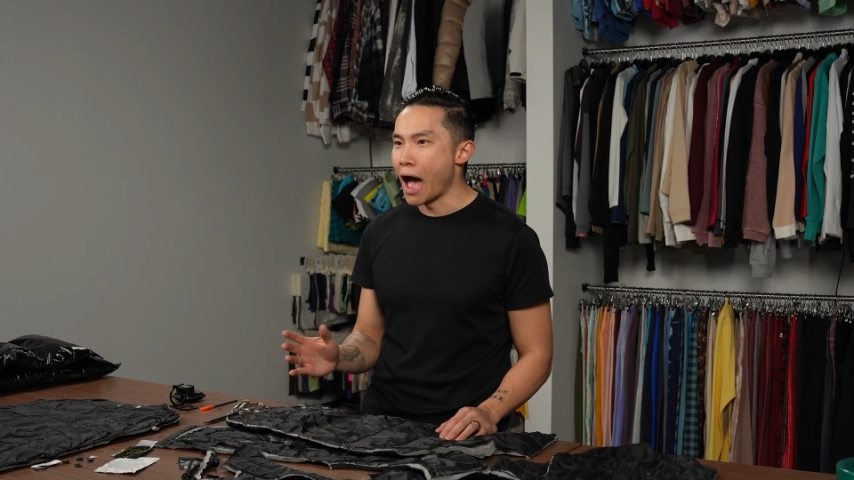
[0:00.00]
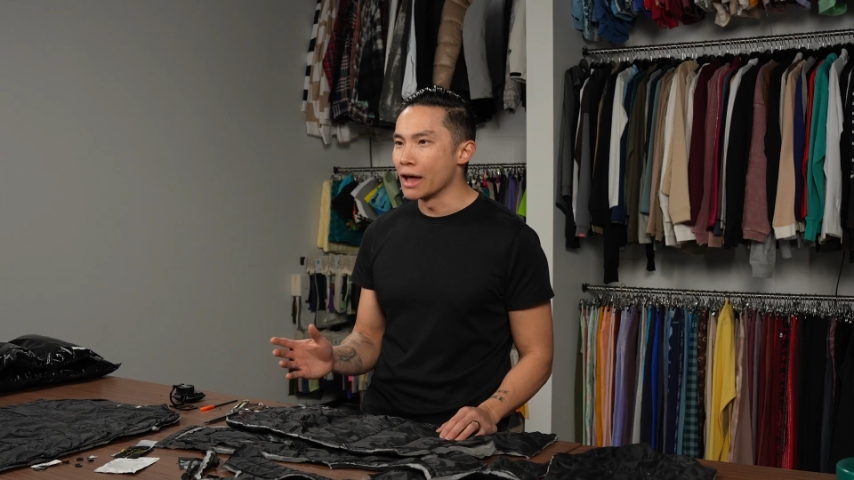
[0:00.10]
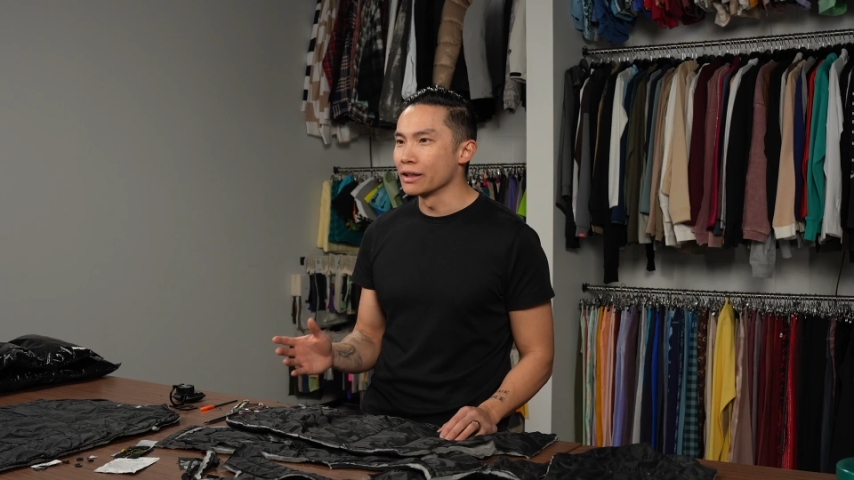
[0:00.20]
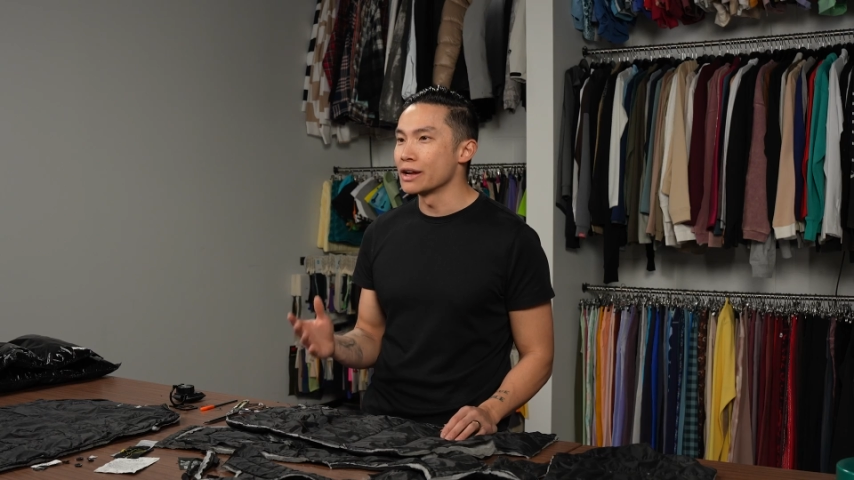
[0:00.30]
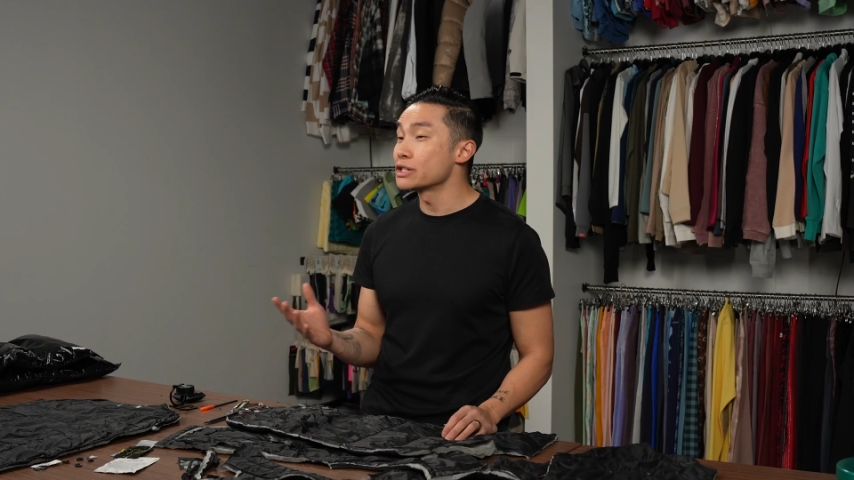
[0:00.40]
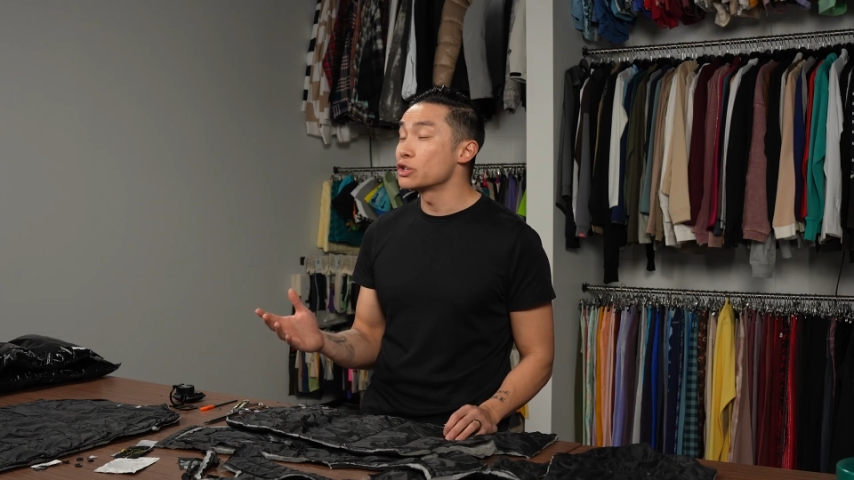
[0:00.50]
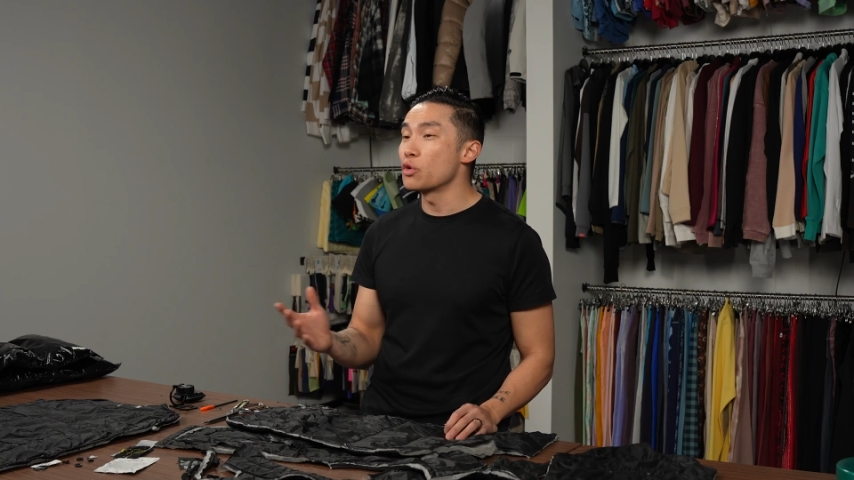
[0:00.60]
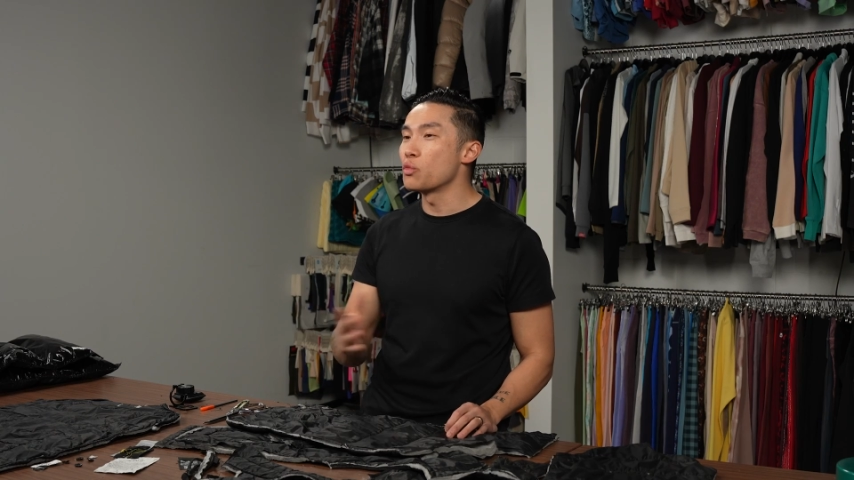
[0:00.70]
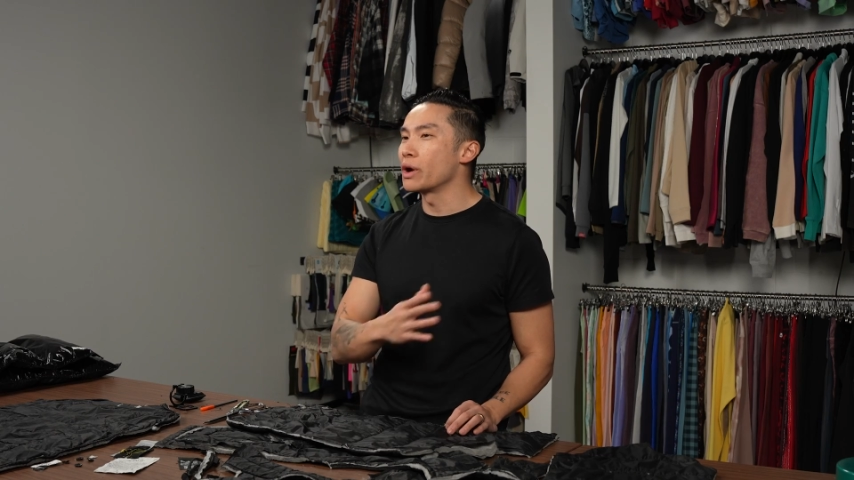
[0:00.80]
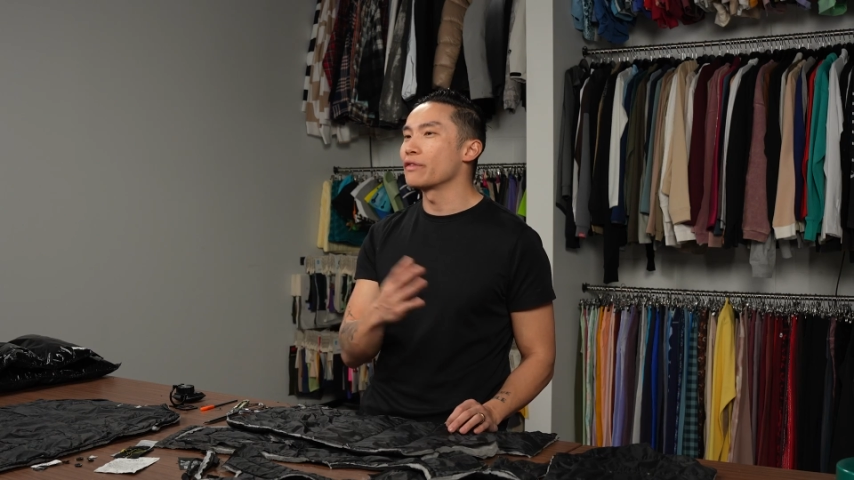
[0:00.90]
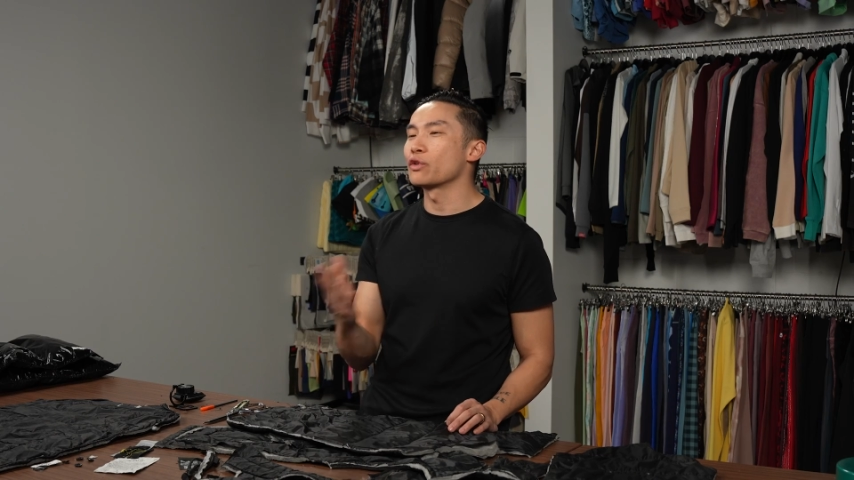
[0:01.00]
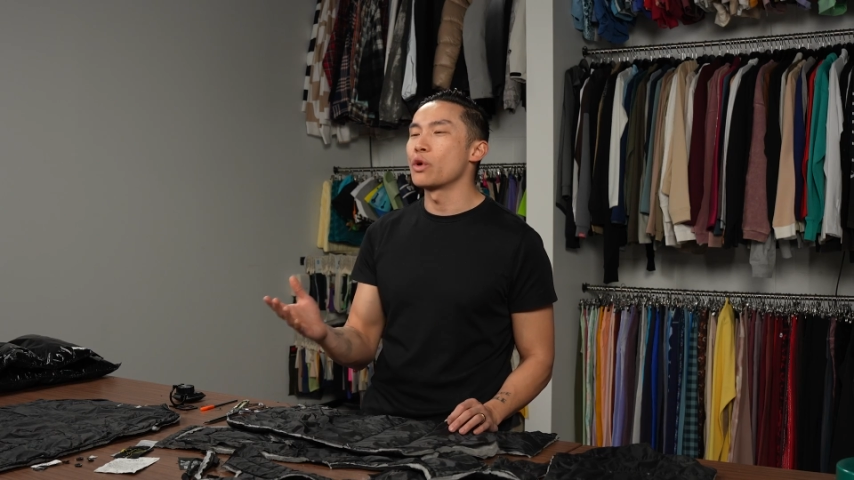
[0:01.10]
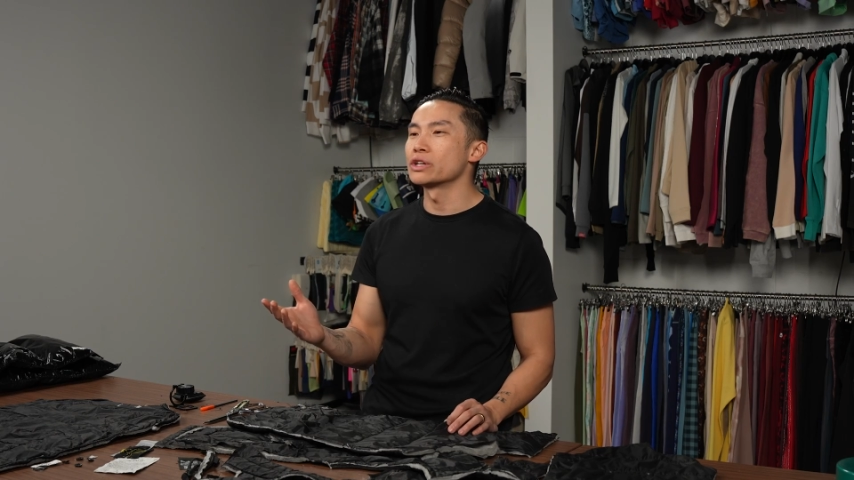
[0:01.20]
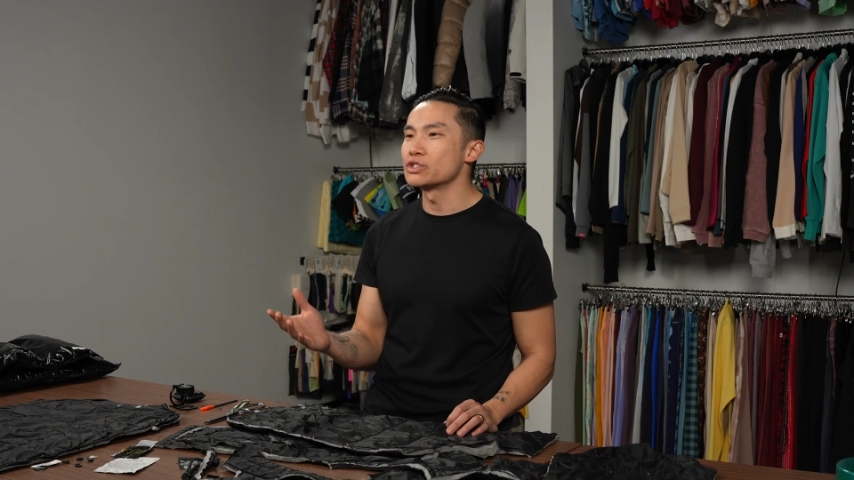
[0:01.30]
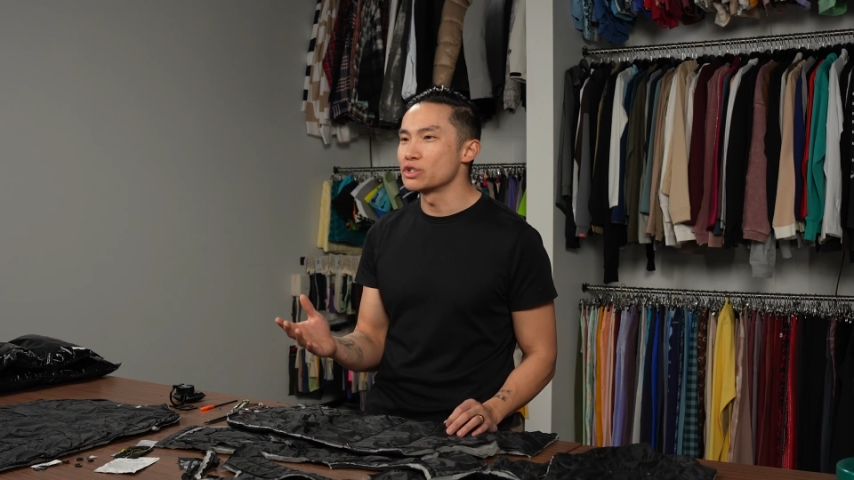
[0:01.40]
and let us know whatever
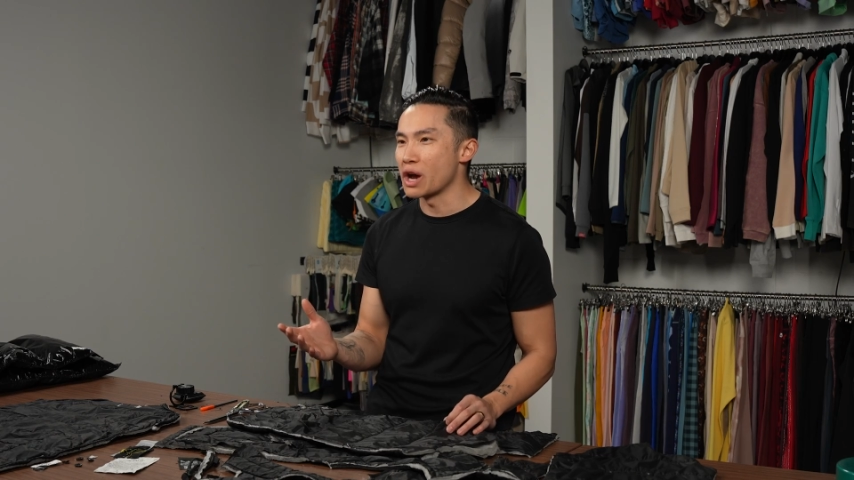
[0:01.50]
questions